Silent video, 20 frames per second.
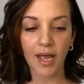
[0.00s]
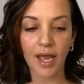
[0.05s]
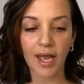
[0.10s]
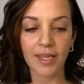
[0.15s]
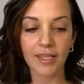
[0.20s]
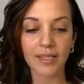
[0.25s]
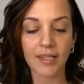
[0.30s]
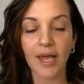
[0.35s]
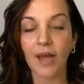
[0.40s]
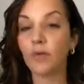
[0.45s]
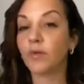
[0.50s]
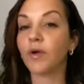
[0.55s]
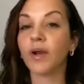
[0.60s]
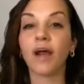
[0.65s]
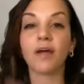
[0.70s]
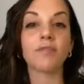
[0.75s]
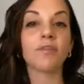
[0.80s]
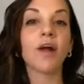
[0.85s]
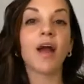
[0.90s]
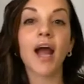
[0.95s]
and let
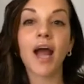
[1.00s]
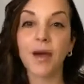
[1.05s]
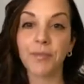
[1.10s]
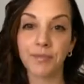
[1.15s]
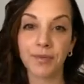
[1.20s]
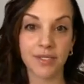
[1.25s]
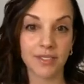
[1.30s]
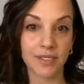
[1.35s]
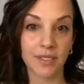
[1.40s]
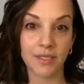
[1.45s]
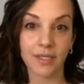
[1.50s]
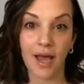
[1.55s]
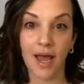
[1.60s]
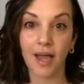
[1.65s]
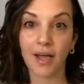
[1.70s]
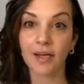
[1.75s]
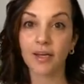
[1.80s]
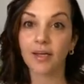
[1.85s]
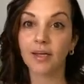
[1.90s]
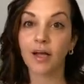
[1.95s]
whatever happens in
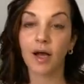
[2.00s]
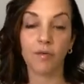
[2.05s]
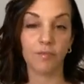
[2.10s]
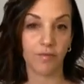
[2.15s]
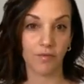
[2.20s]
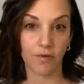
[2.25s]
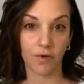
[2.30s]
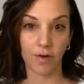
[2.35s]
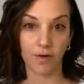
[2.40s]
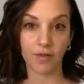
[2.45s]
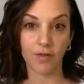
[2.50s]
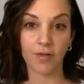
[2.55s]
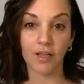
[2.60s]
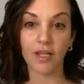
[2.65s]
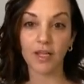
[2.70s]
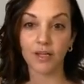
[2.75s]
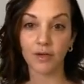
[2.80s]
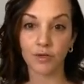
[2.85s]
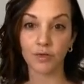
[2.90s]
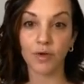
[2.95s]
that come forth.
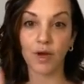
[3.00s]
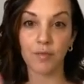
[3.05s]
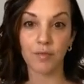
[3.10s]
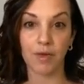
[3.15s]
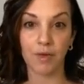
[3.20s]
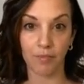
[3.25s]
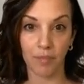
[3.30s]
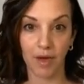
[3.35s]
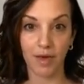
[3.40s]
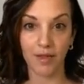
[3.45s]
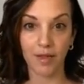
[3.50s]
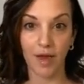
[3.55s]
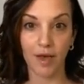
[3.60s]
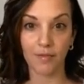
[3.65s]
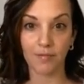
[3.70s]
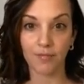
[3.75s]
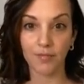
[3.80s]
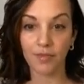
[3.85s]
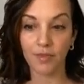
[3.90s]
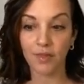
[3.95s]
And here's what I mean by
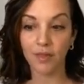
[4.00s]
that.